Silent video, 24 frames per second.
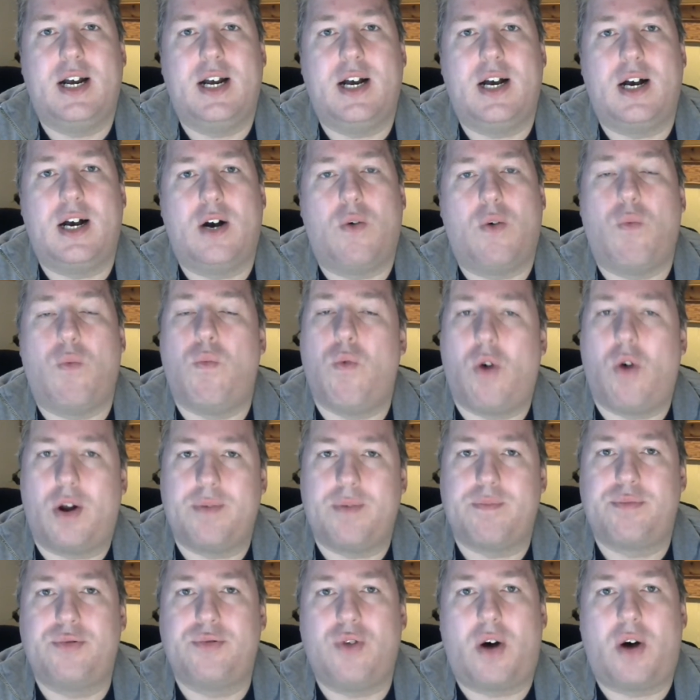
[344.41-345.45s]
Uh,
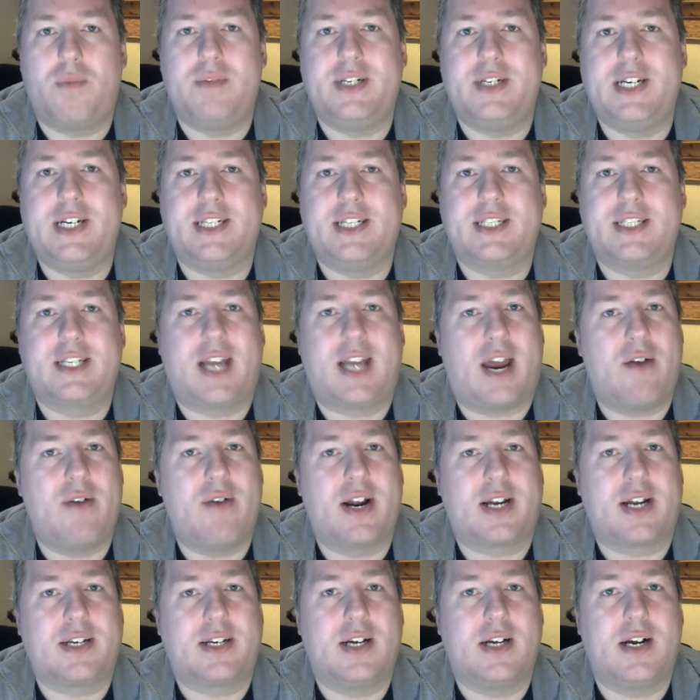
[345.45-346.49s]
one prominent
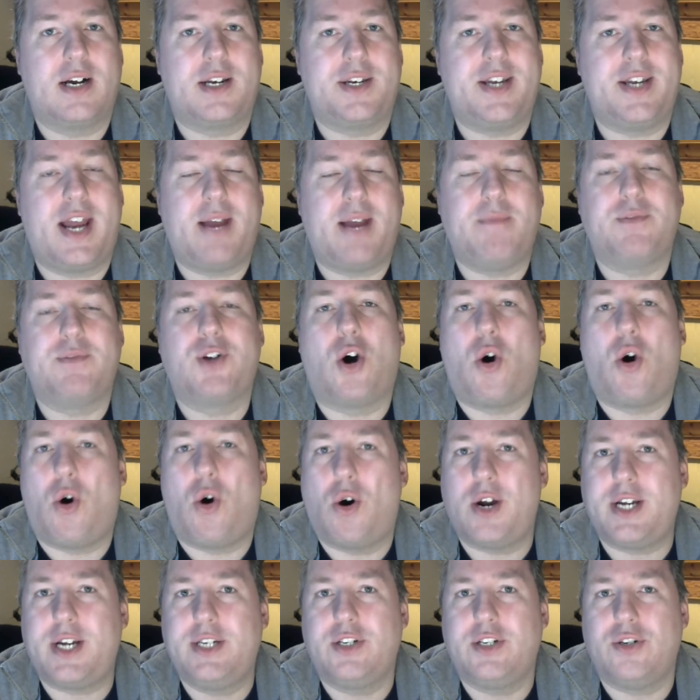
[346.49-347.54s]
character named
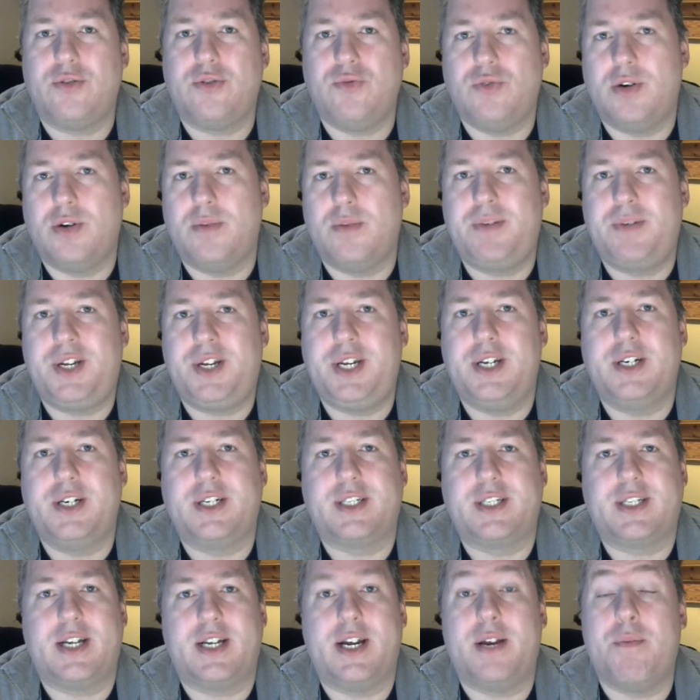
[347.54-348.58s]
Hoid, who
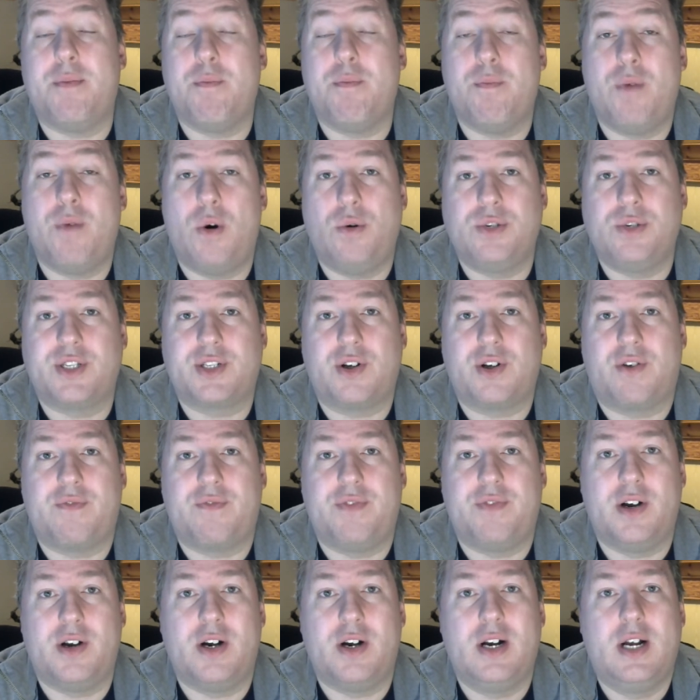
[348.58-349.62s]
appears in most
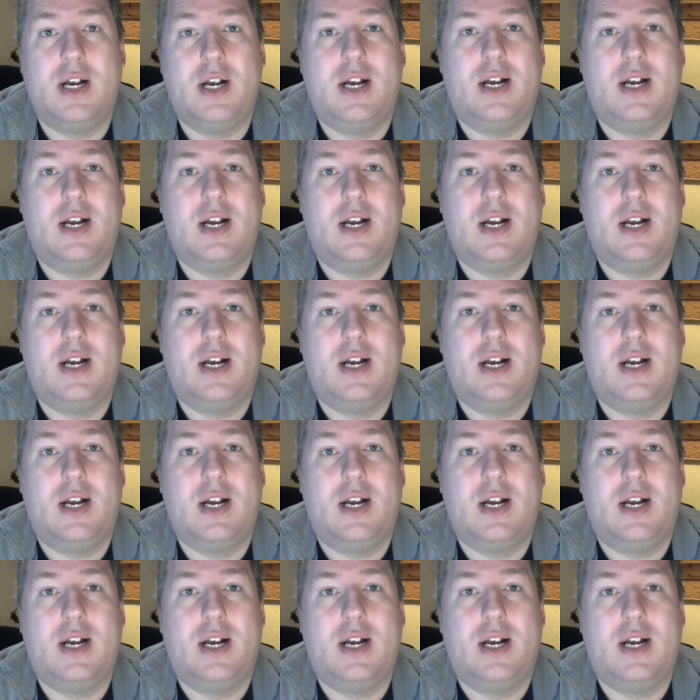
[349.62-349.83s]
of the